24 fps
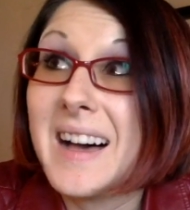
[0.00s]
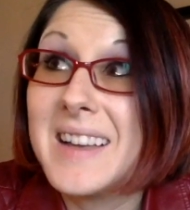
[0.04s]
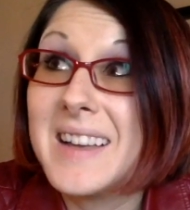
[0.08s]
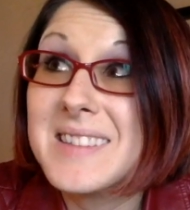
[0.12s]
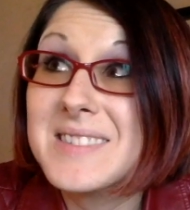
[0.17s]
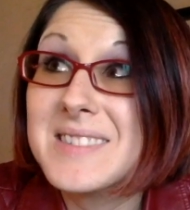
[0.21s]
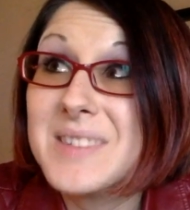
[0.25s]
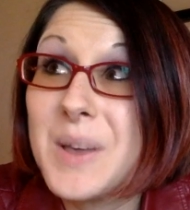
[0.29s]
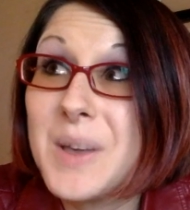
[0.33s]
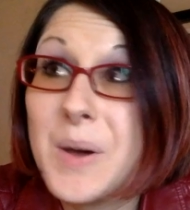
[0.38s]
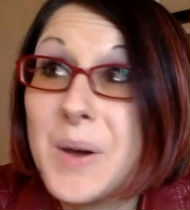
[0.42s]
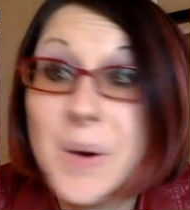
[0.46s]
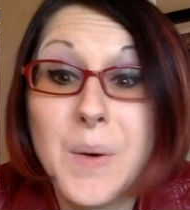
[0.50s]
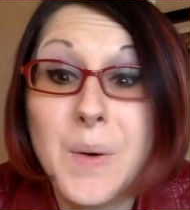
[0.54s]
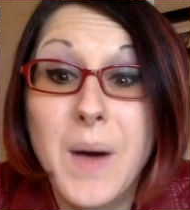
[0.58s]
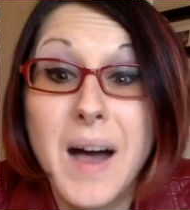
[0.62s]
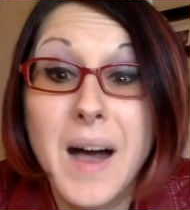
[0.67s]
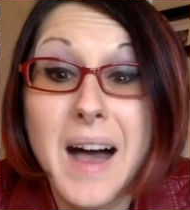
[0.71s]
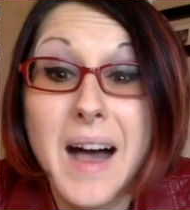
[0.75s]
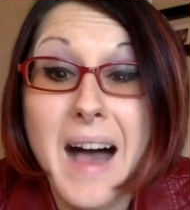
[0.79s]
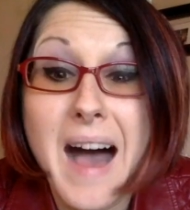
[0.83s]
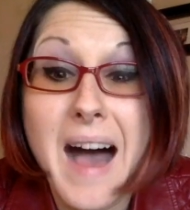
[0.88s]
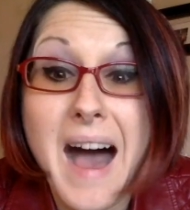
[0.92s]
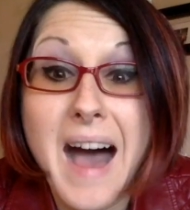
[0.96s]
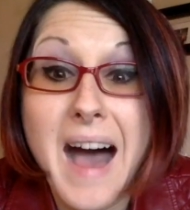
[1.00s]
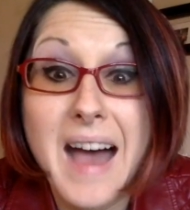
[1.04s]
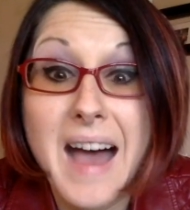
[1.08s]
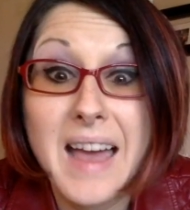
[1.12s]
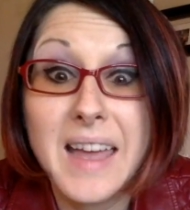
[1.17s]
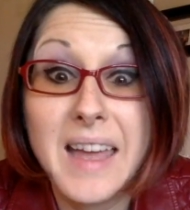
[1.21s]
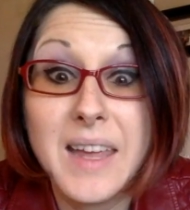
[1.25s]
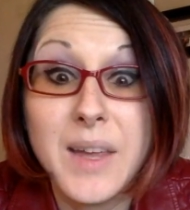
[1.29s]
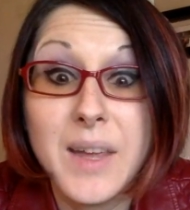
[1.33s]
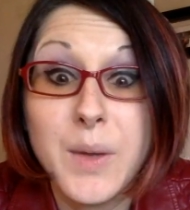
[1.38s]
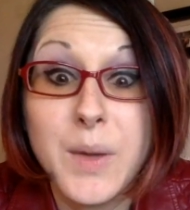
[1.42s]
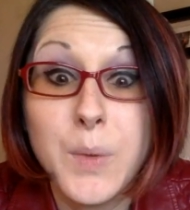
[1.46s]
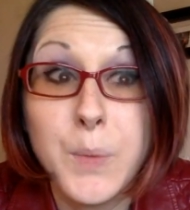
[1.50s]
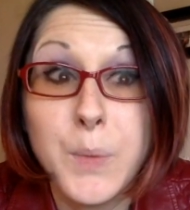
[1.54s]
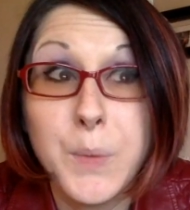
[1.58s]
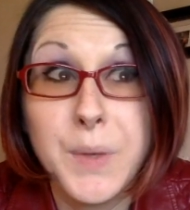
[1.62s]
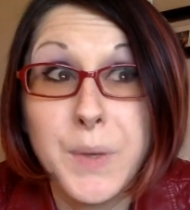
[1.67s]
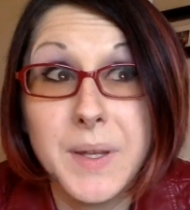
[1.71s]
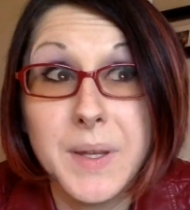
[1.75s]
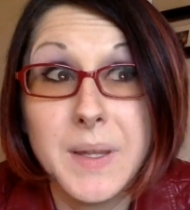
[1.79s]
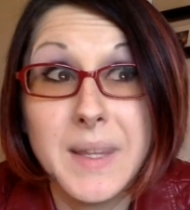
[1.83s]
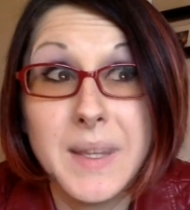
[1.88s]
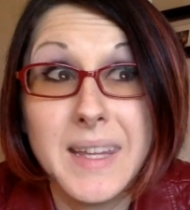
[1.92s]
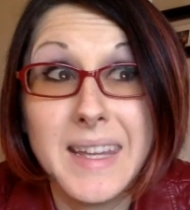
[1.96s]
So I
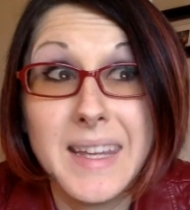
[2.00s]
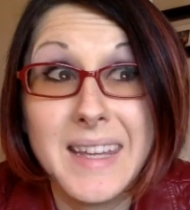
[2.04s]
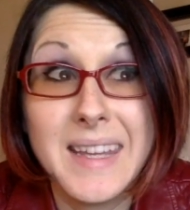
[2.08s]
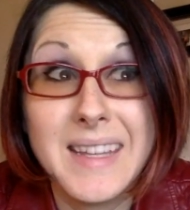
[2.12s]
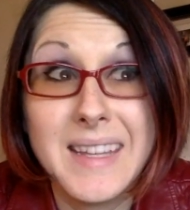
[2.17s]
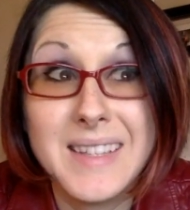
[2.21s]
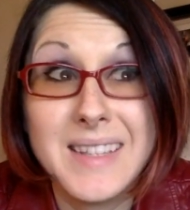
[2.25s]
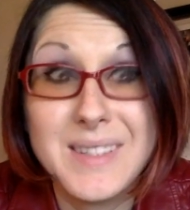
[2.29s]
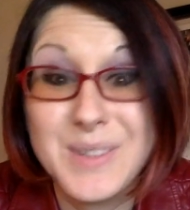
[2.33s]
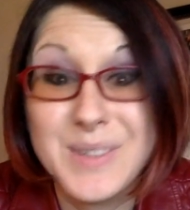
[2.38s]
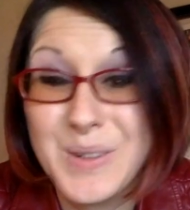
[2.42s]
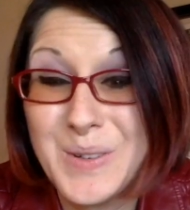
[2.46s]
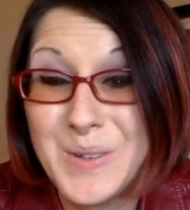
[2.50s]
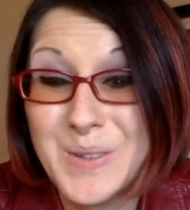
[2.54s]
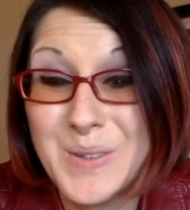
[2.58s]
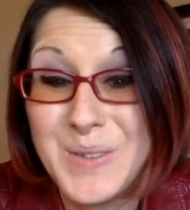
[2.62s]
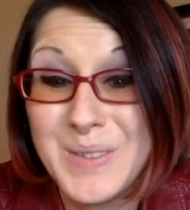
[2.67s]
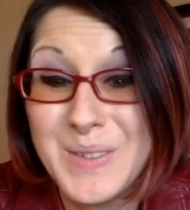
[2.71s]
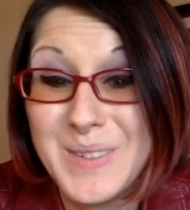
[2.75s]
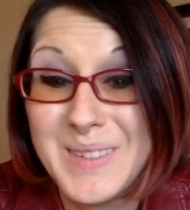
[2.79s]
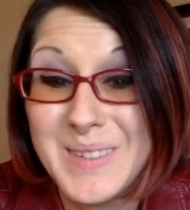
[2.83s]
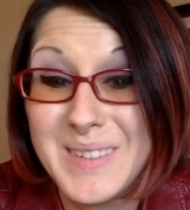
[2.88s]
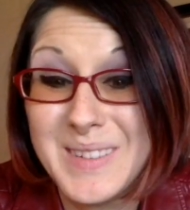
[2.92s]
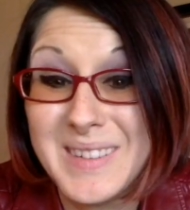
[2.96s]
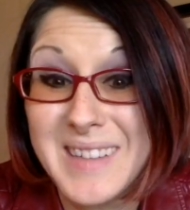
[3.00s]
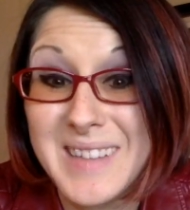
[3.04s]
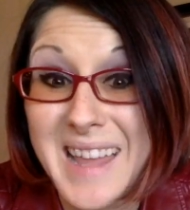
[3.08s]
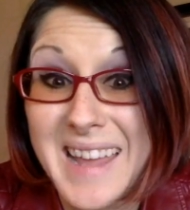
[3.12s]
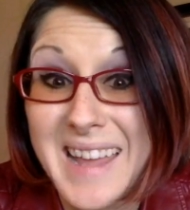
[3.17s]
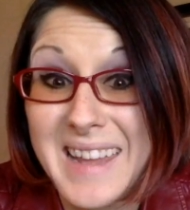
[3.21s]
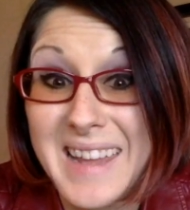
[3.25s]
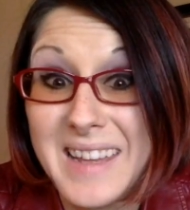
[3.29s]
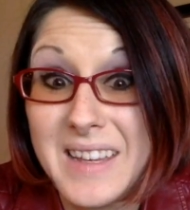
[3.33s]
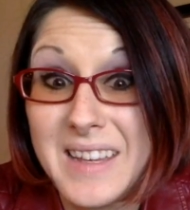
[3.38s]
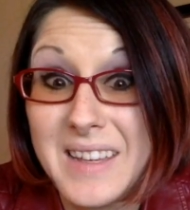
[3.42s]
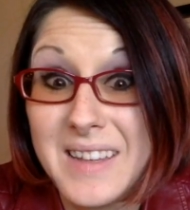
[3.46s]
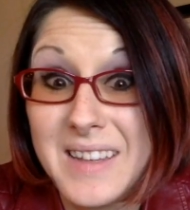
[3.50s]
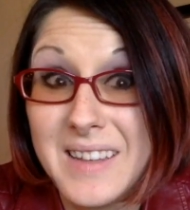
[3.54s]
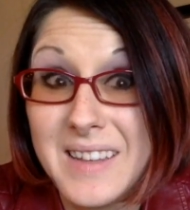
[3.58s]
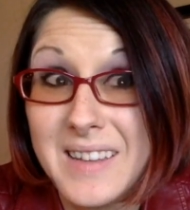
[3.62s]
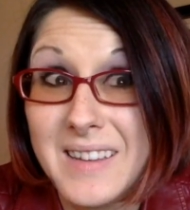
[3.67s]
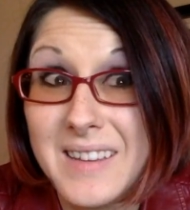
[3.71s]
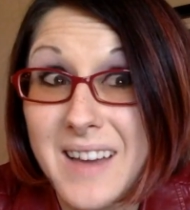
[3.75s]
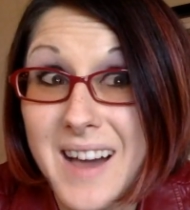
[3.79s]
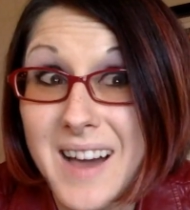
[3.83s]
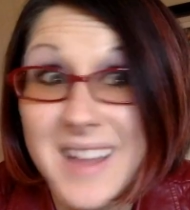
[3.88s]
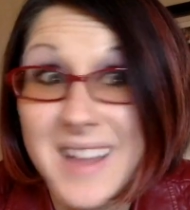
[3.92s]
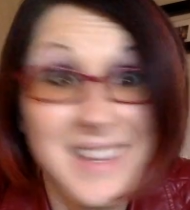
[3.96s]
really don't like
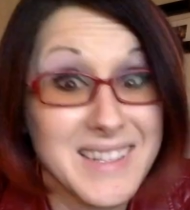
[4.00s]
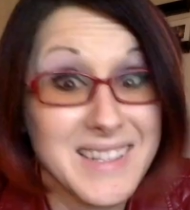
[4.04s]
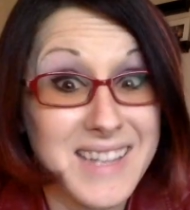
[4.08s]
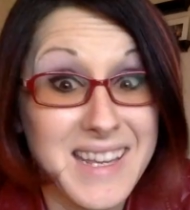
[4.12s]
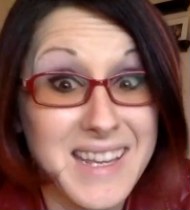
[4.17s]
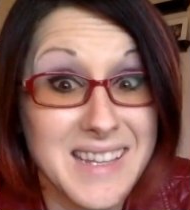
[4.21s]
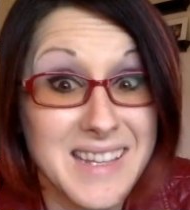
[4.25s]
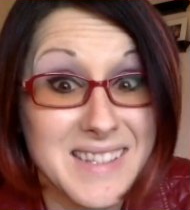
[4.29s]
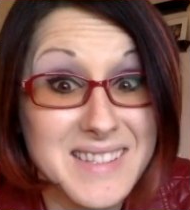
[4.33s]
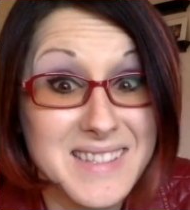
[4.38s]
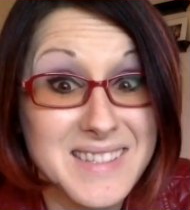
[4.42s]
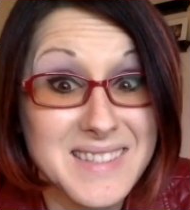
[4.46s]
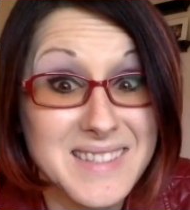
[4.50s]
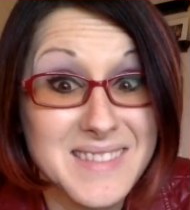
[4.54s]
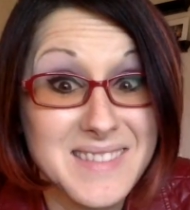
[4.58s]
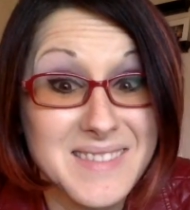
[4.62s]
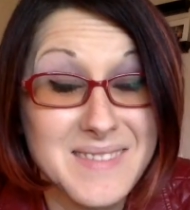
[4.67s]
holidays.